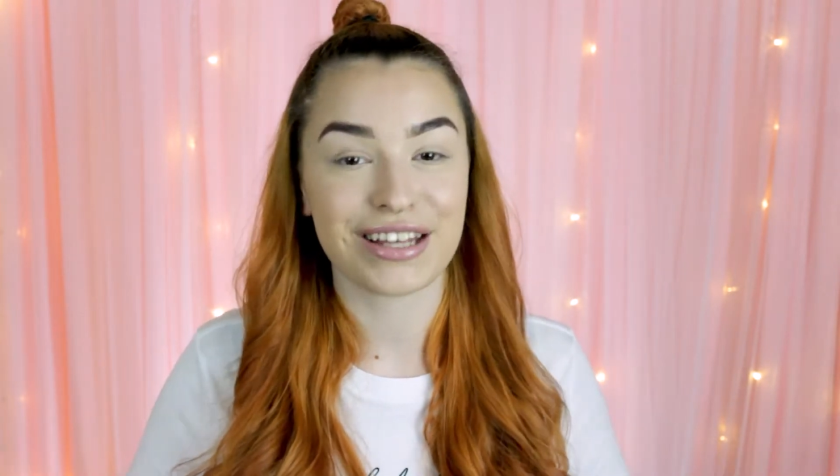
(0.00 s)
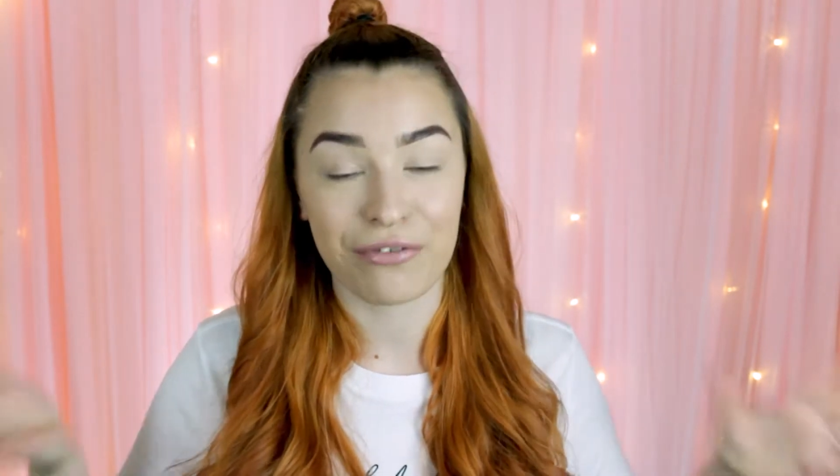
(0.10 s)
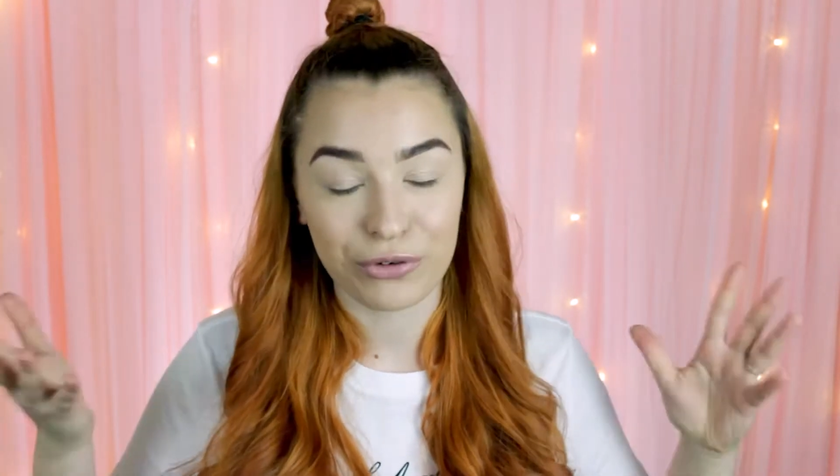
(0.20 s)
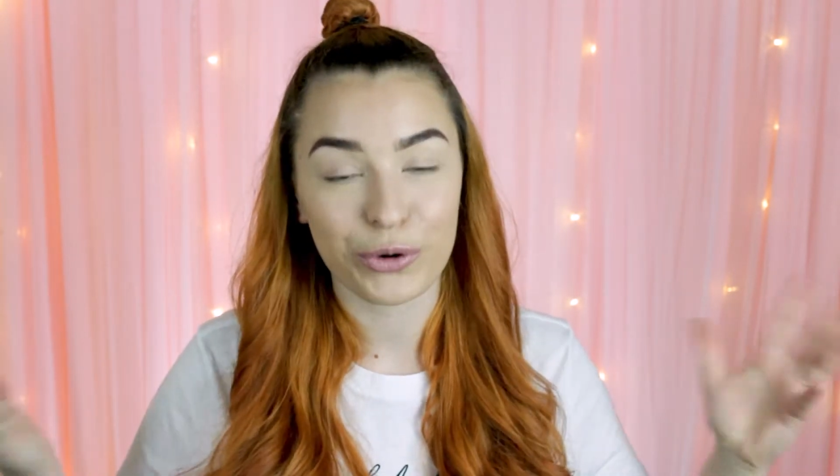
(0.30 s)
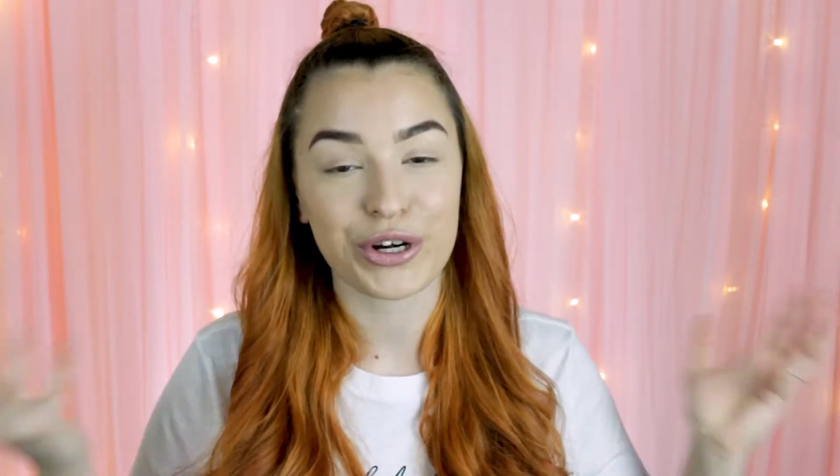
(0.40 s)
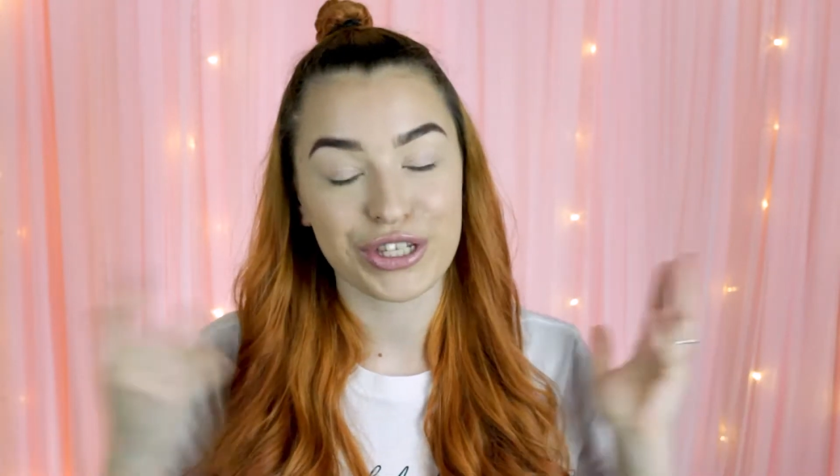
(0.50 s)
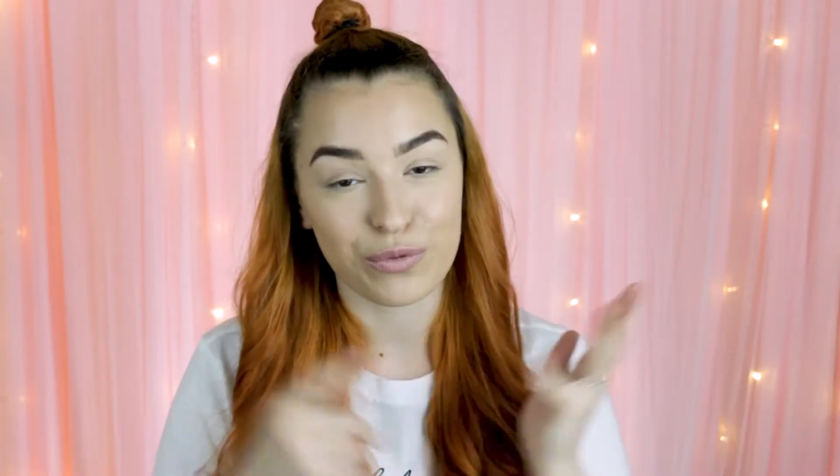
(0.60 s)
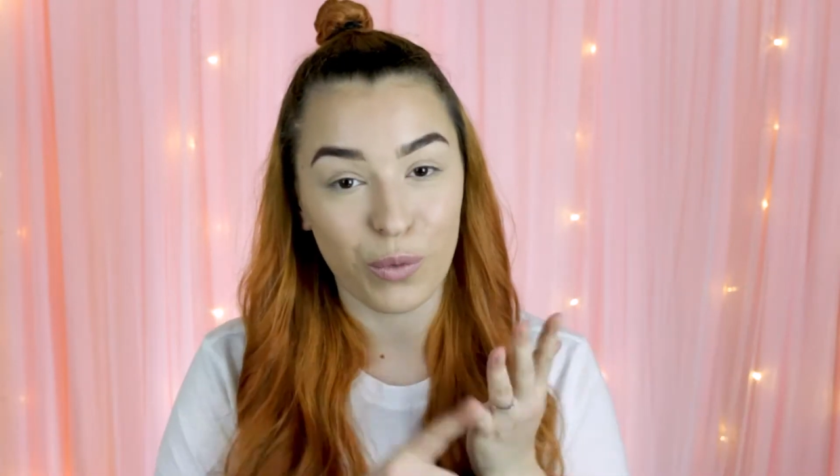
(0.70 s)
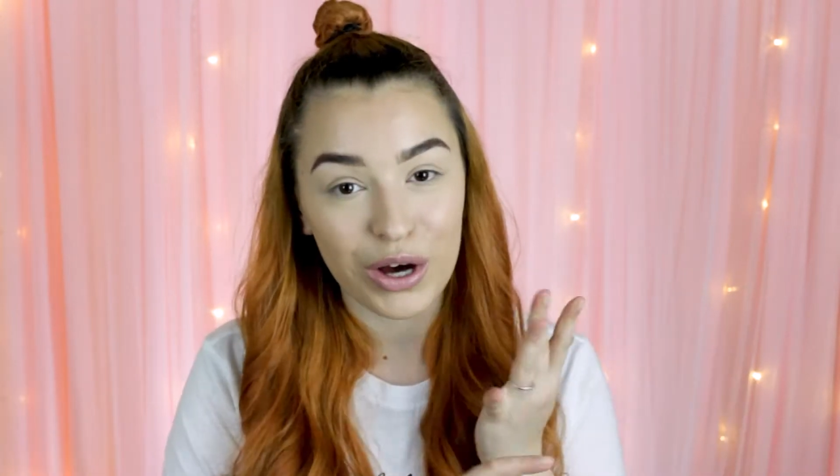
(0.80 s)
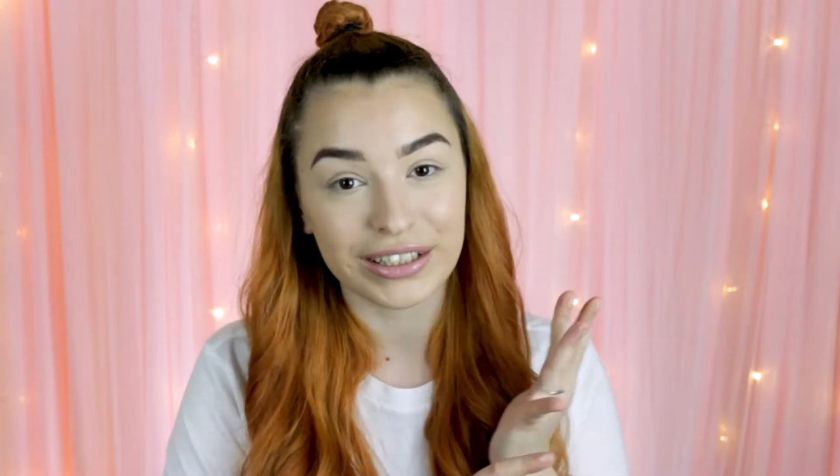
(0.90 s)
of course,
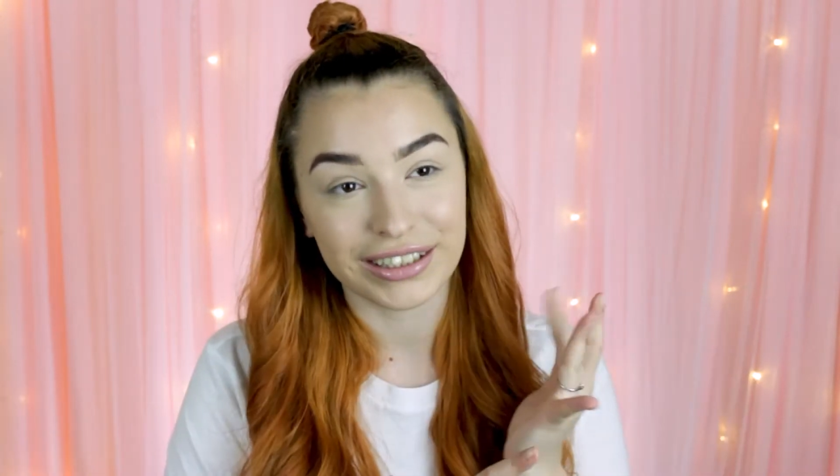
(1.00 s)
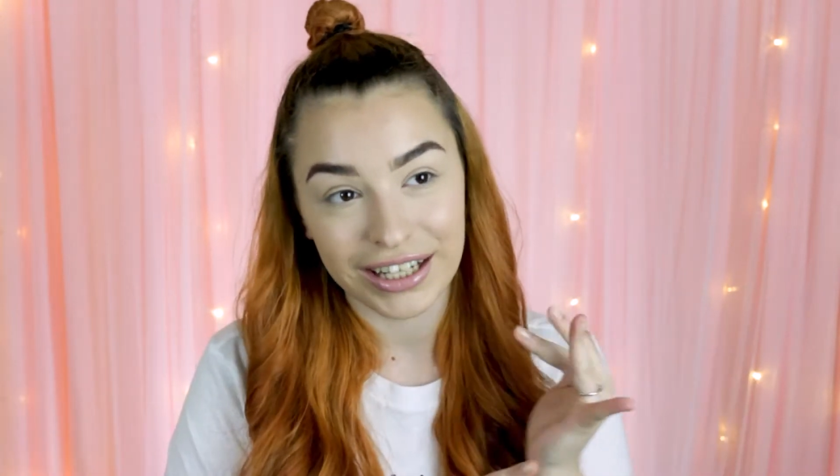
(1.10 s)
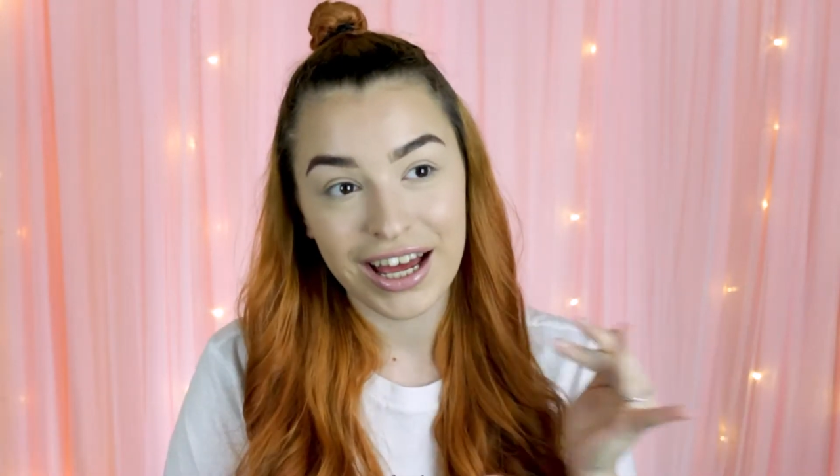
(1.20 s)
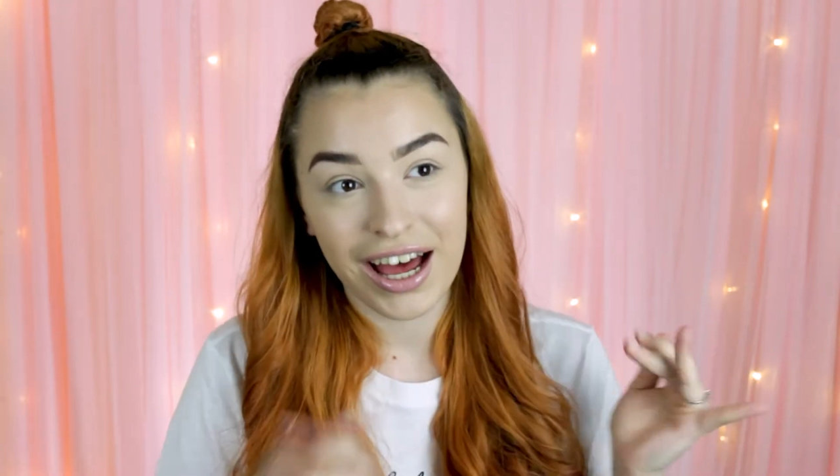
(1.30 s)
one,